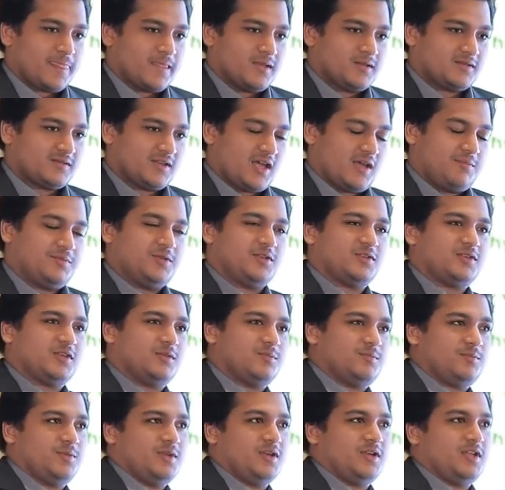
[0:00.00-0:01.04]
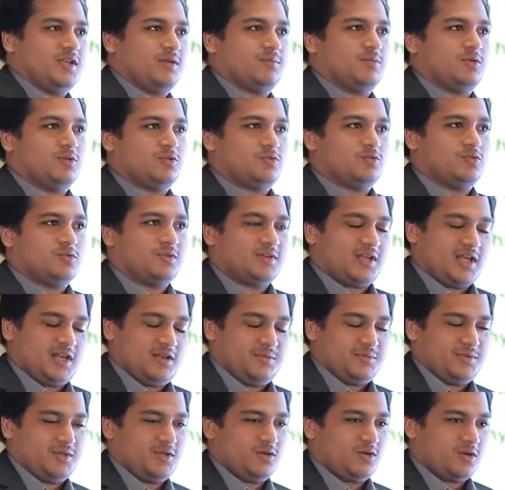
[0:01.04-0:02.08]
SAP has been able to tell
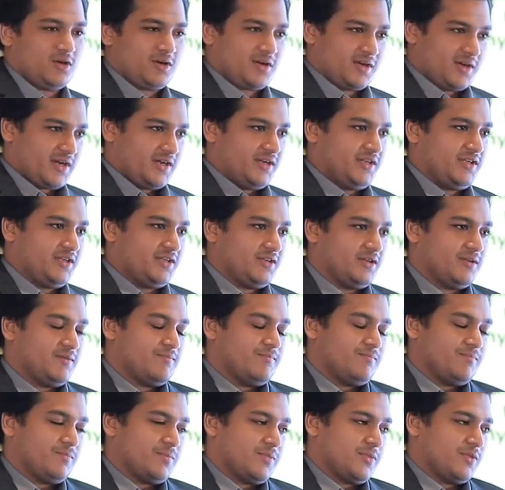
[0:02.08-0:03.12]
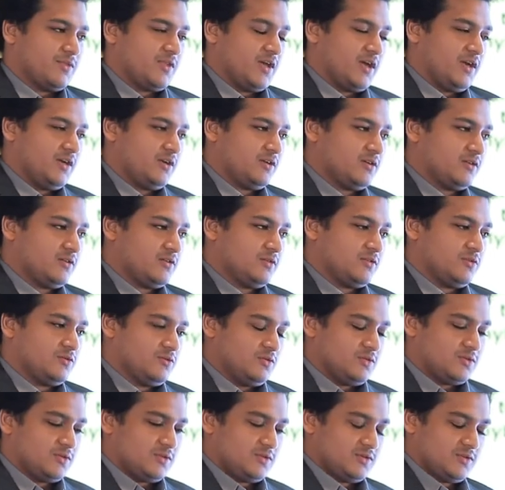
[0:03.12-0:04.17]
me already that, you
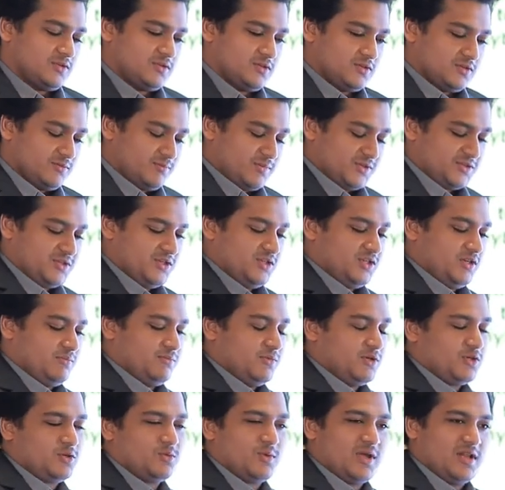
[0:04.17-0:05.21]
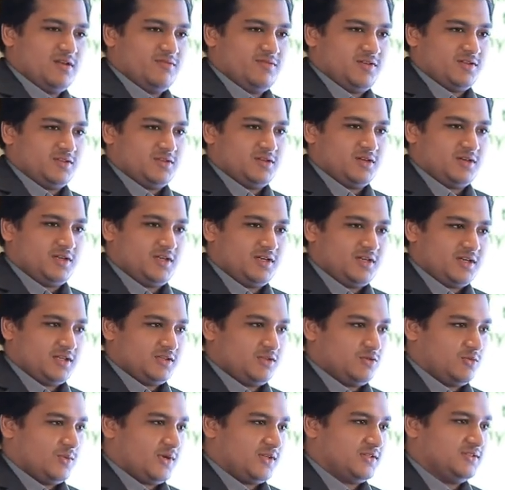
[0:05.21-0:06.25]
know, machine number 12 and 13 are
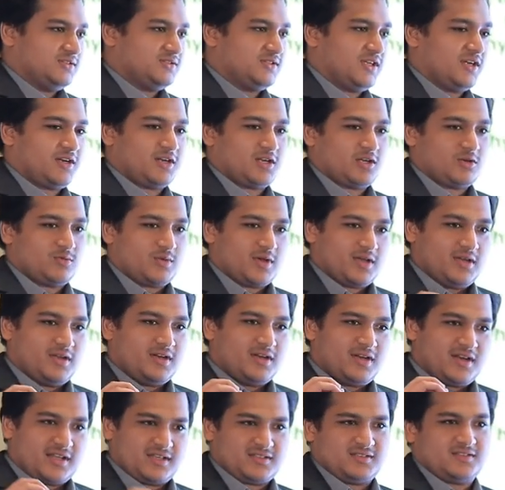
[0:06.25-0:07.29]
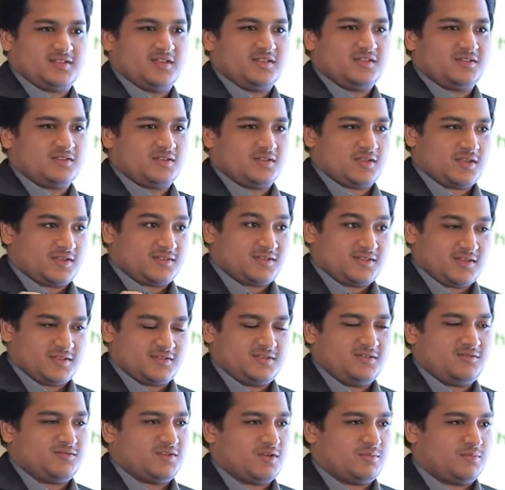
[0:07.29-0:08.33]
the ones that require an
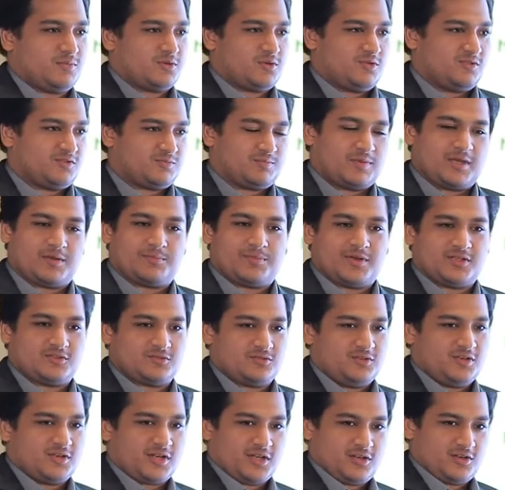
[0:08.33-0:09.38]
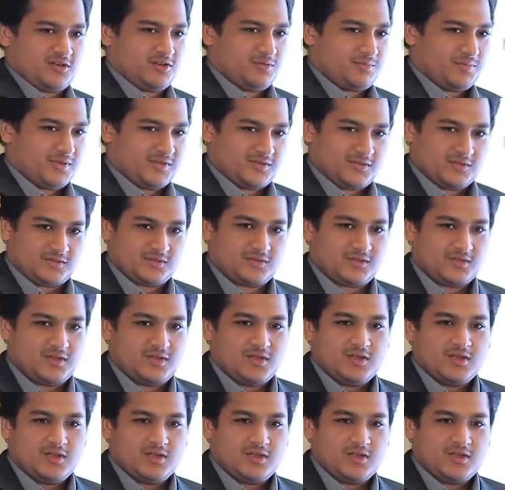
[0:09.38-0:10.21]
excessive number of spare parts on a regular basis,